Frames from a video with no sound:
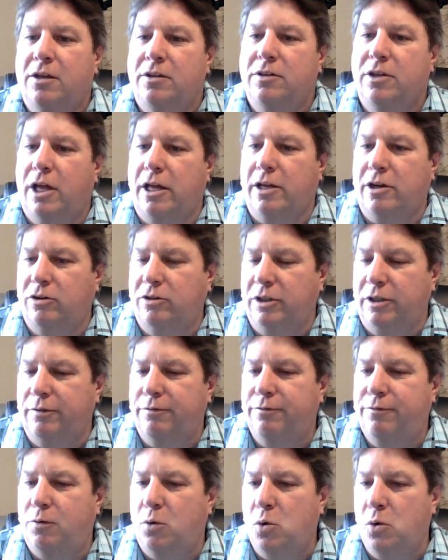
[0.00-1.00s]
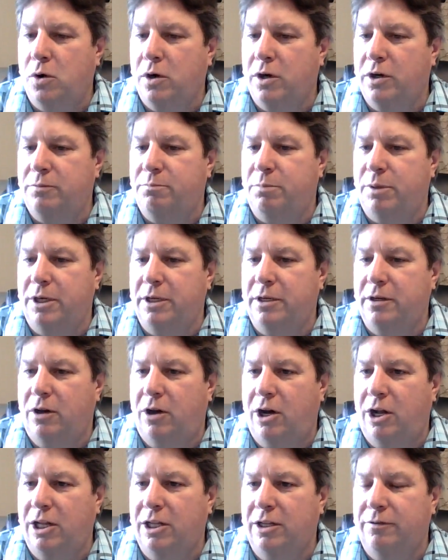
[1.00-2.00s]
not only Ford, but
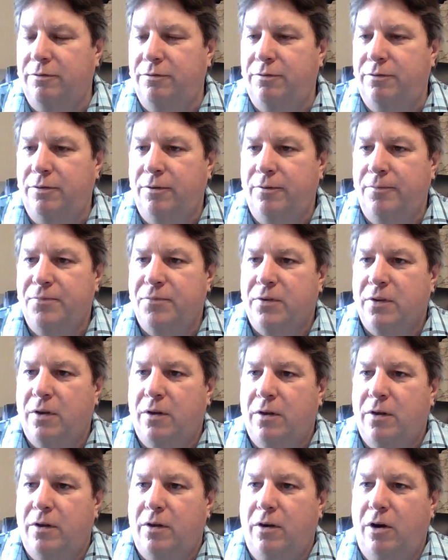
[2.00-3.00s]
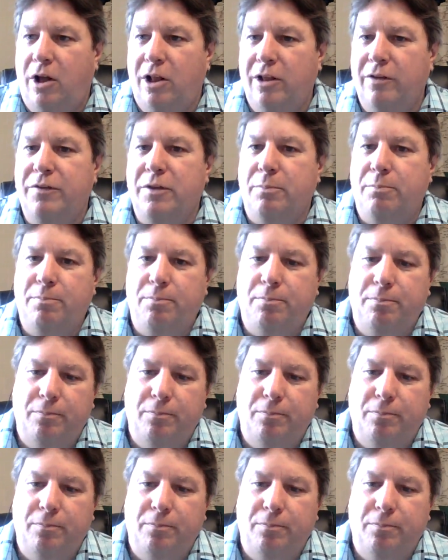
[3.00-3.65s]
all of the